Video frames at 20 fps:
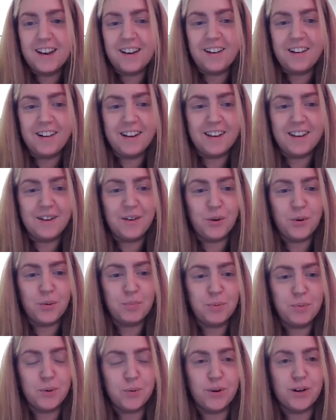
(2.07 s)
I
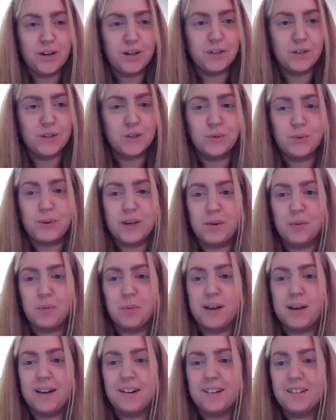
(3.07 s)
hope you are doing
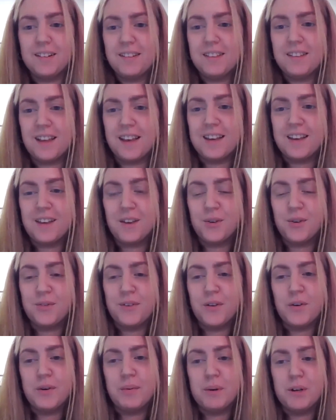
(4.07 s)
well. Thank you
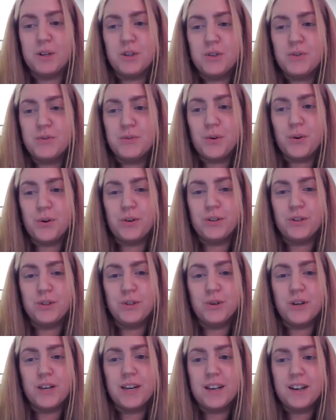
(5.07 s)
very much for
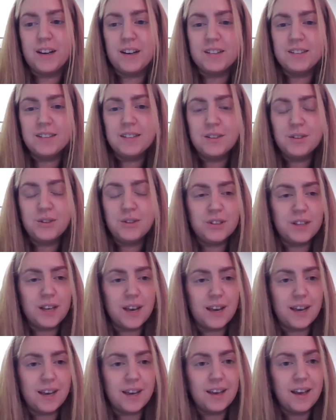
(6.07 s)
joining us
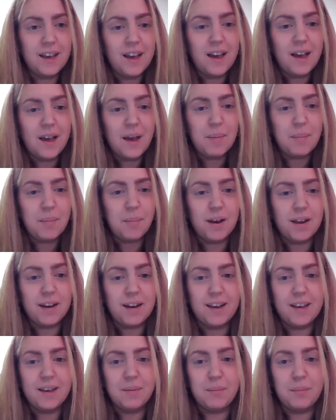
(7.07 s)
today. My
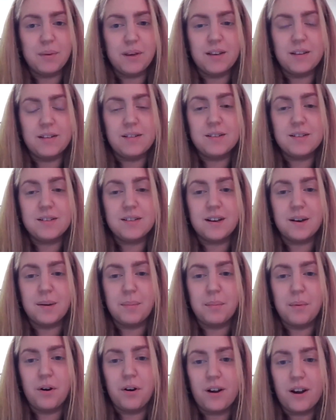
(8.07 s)
name is
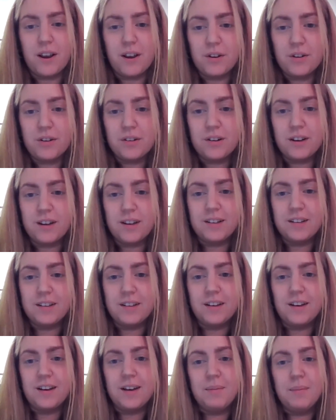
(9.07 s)
Marian
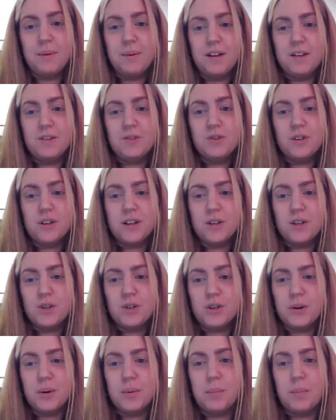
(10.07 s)
and I'm an
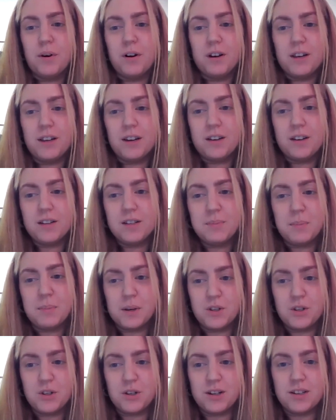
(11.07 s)
international marketing
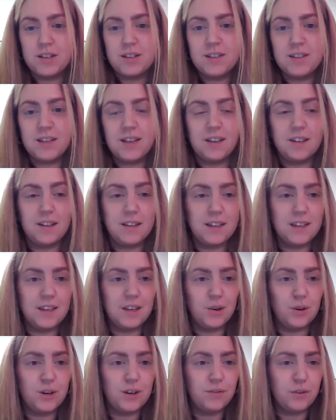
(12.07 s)
specialist at the
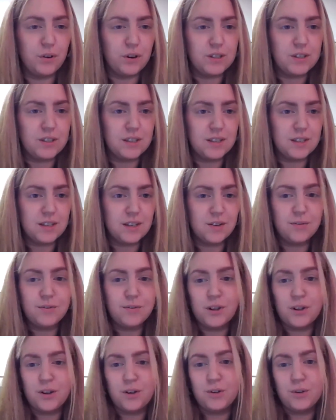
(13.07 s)
University
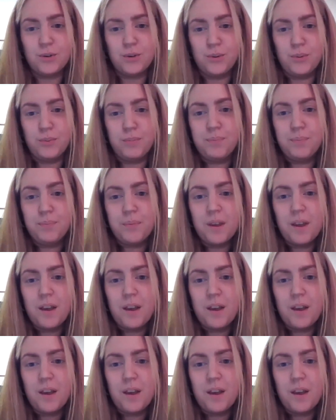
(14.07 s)
of Tartu.